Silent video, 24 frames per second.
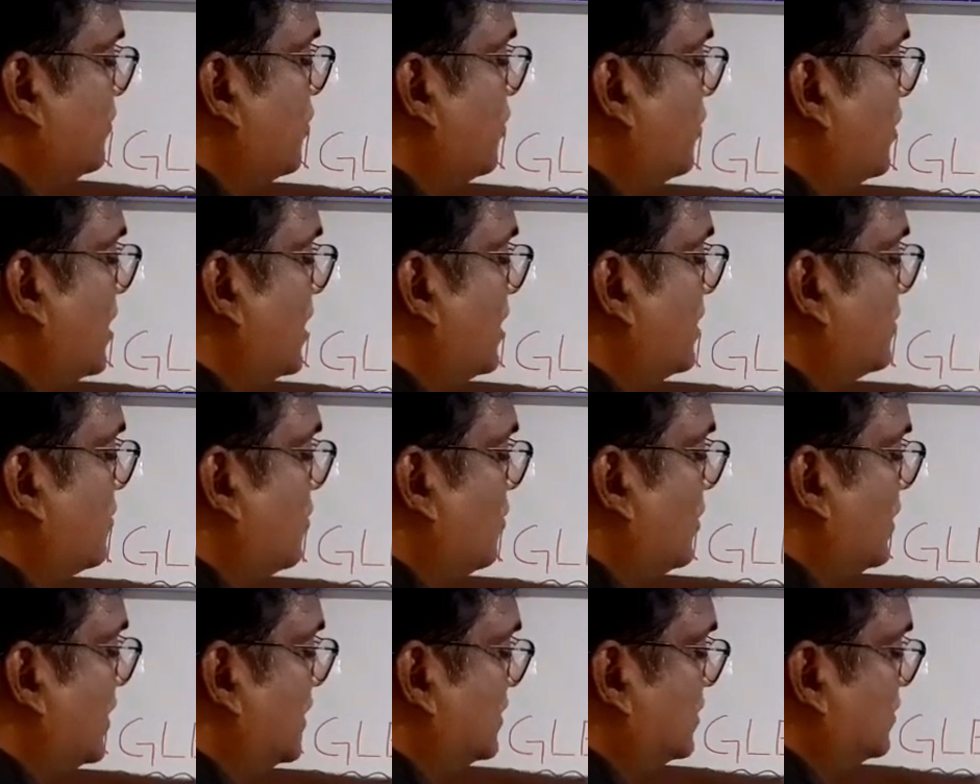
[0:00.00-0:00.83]
4 are
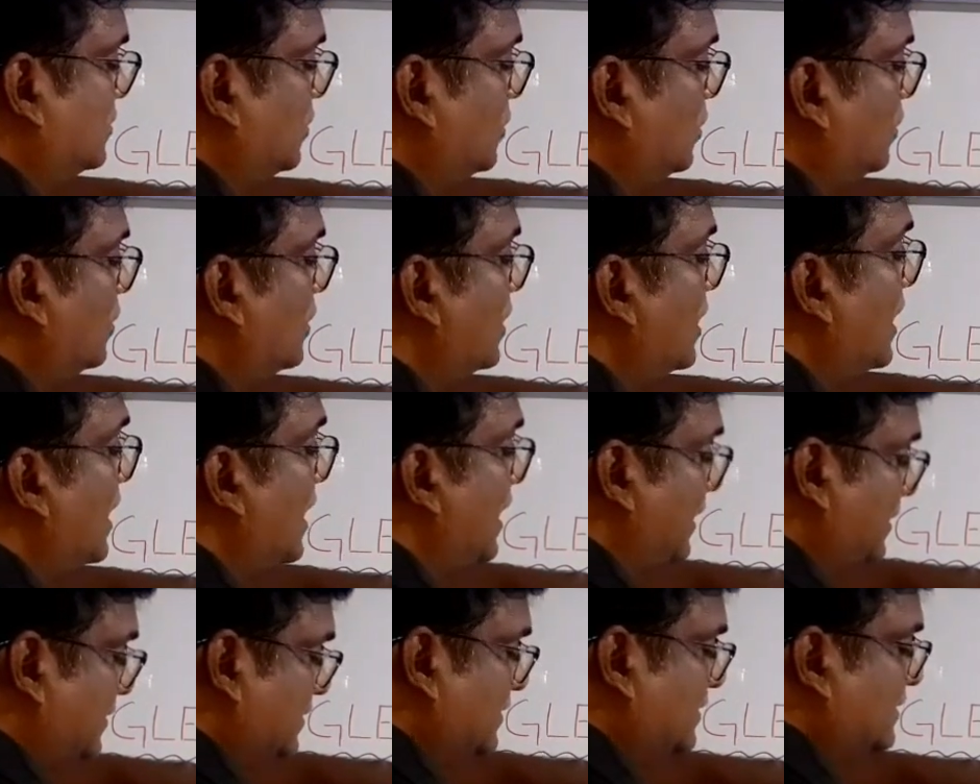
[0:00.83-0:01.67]
called as the
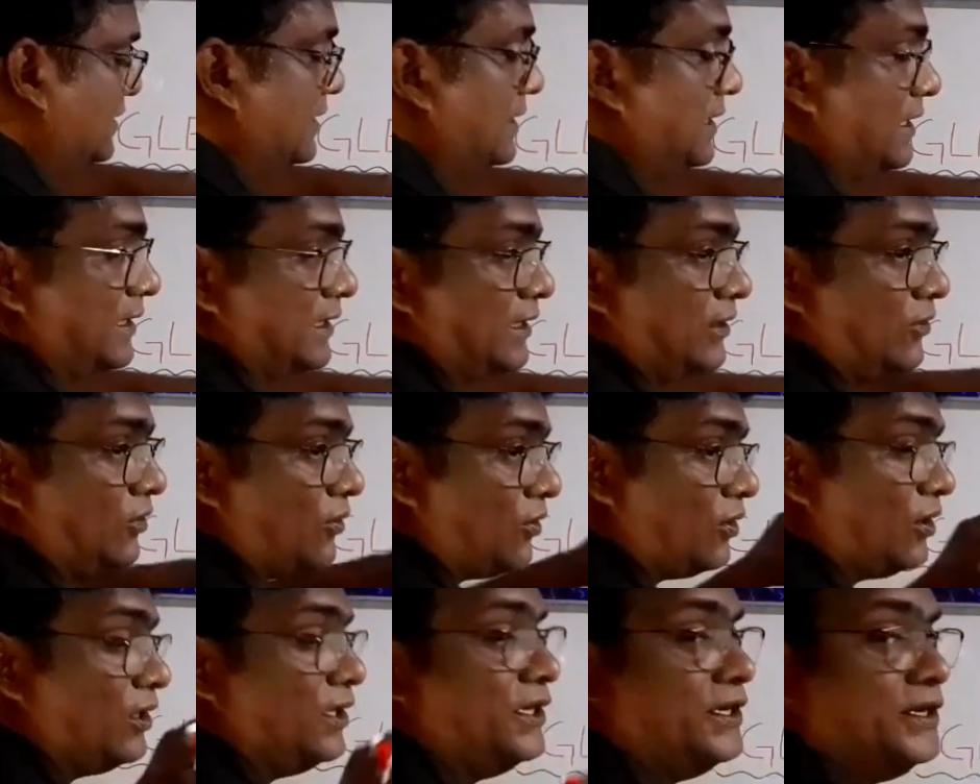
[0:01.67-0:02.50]
adjacent angle
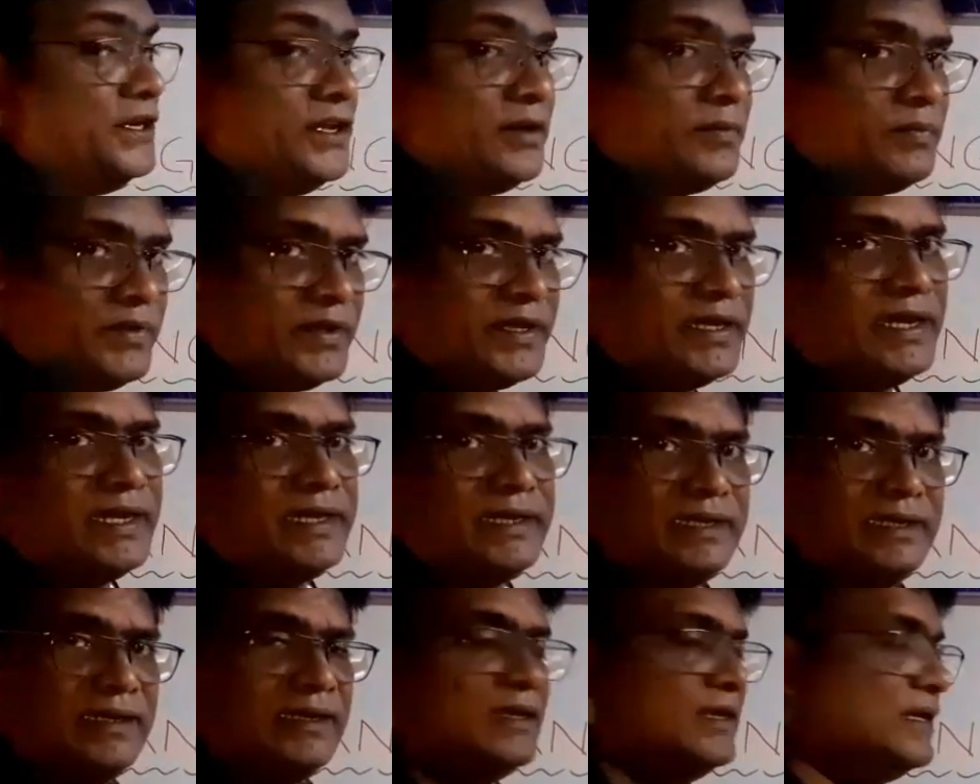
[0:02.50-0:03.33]
or linear pair
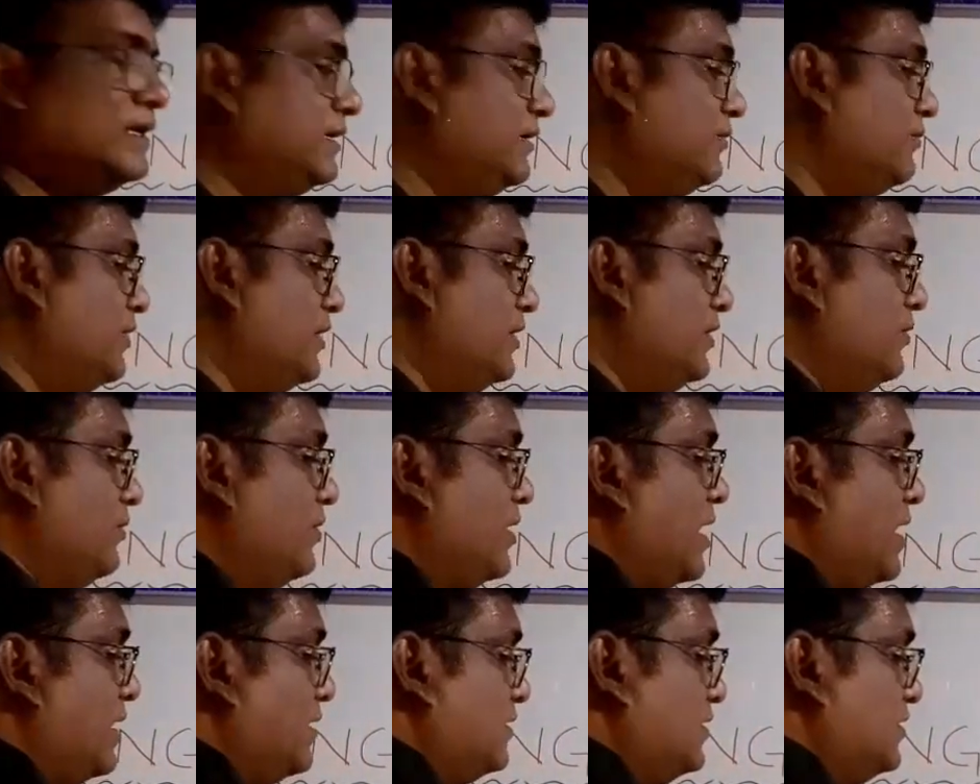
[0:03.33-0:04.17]
angle. When you will
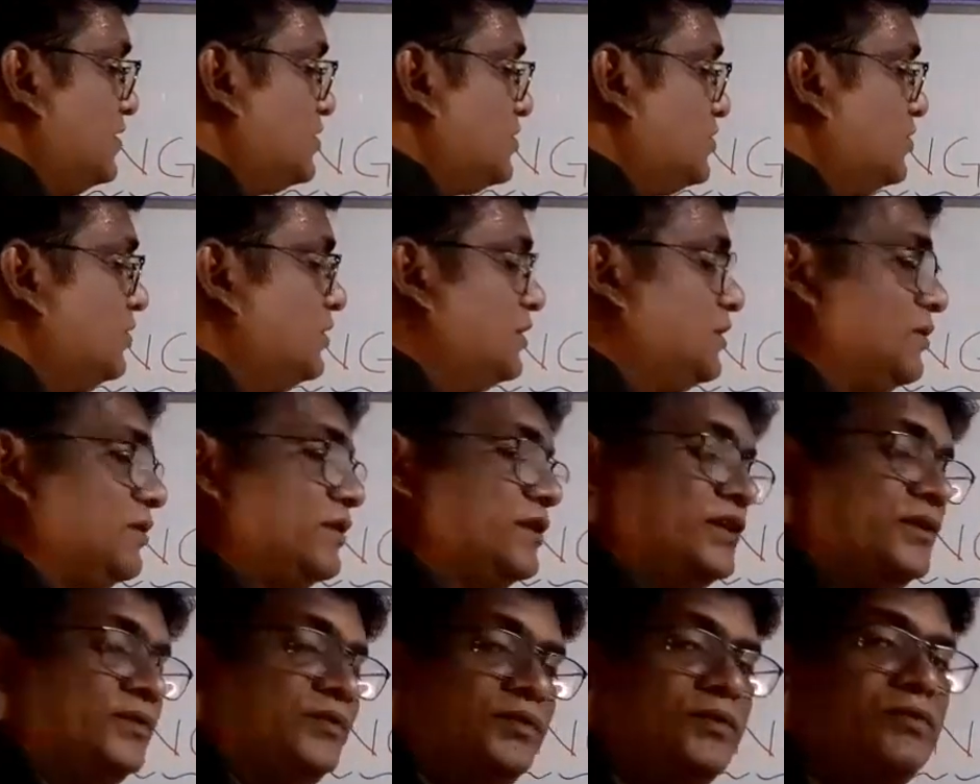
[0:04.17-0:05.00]
add these two, it will
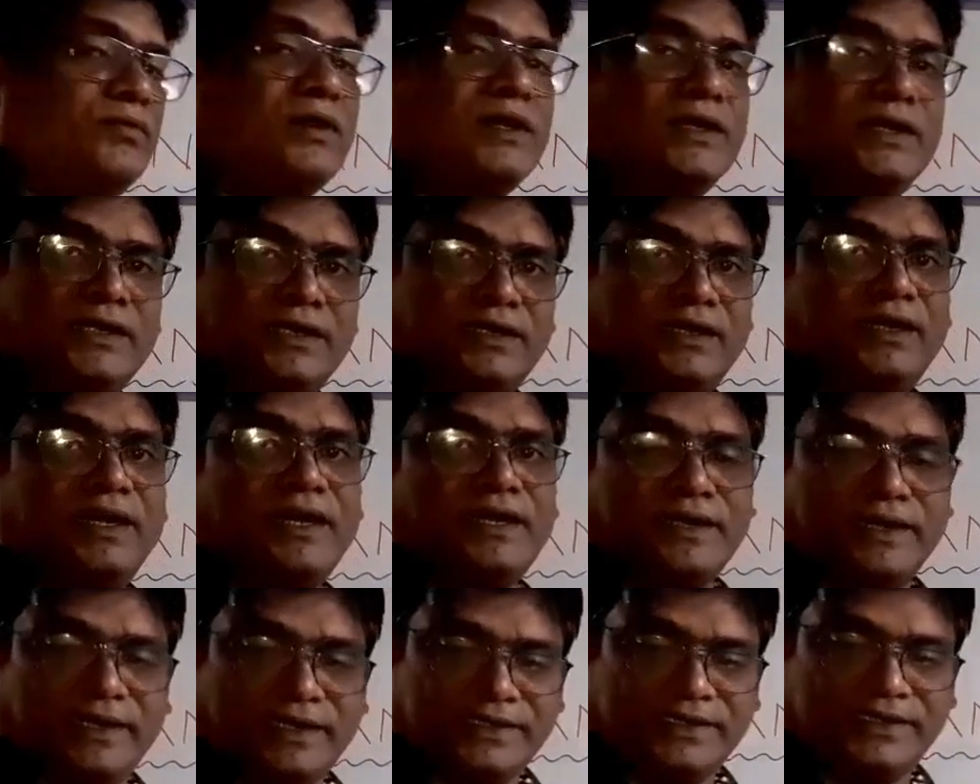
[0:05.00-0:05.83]
give you
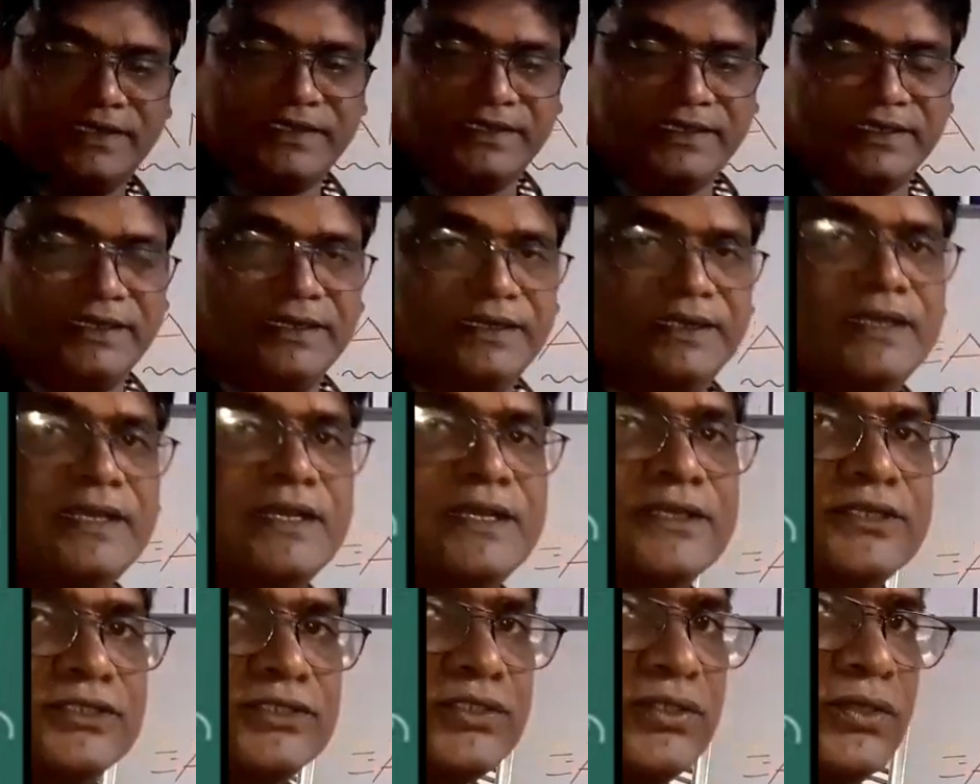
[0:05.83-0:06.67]
180 degree.
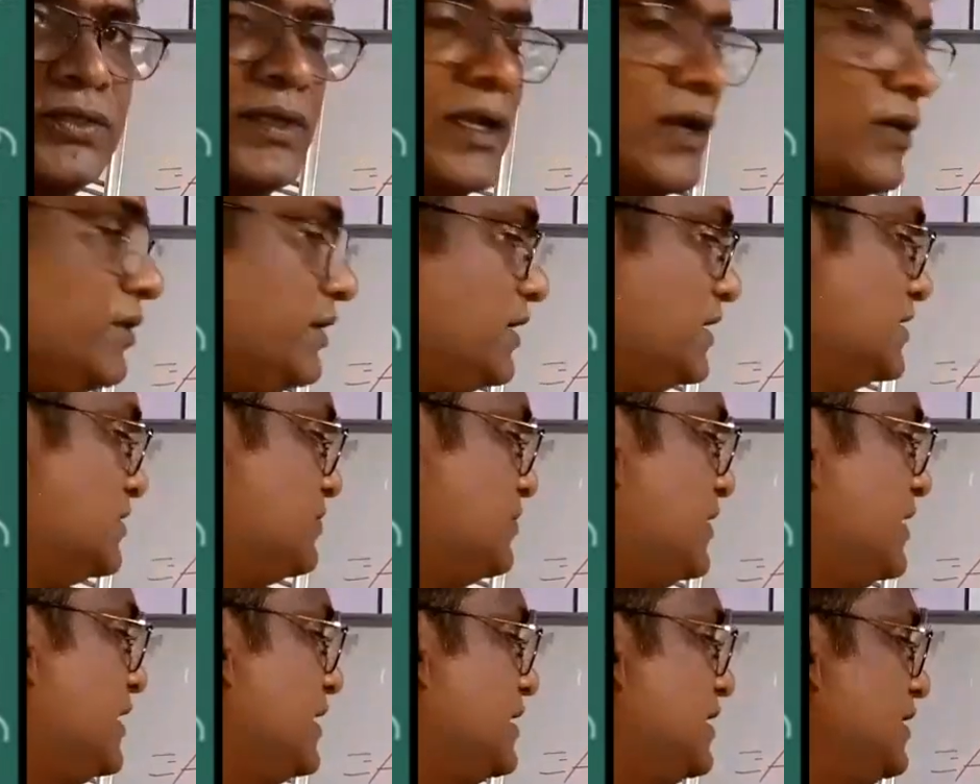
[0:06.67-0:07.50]
So now it is
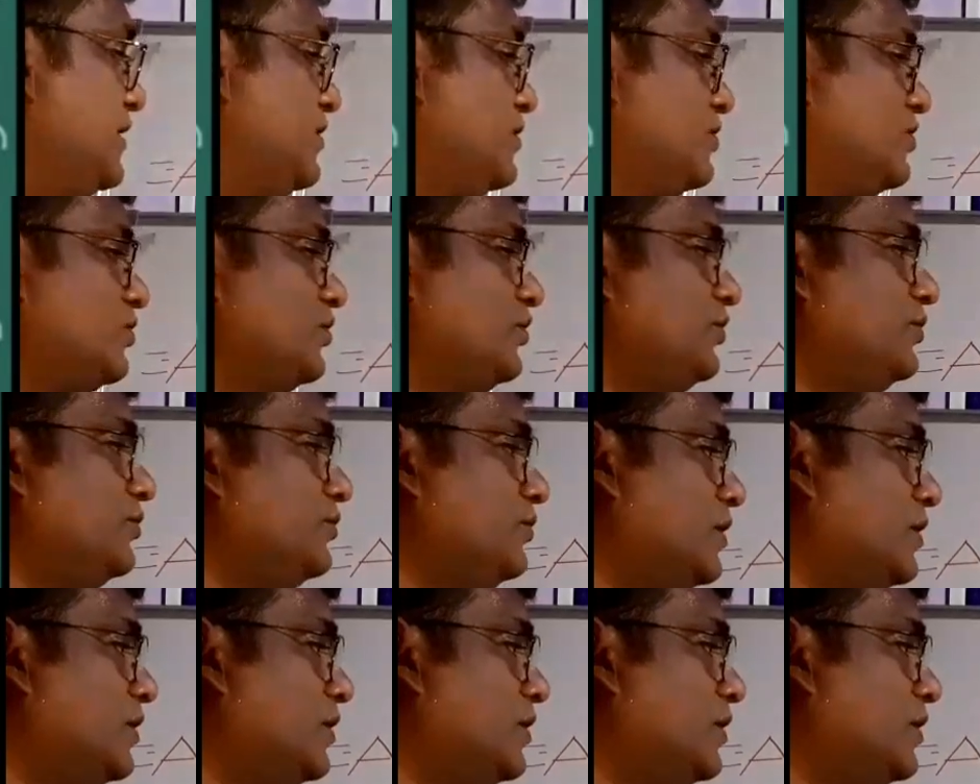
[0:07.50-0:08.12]
very clear to you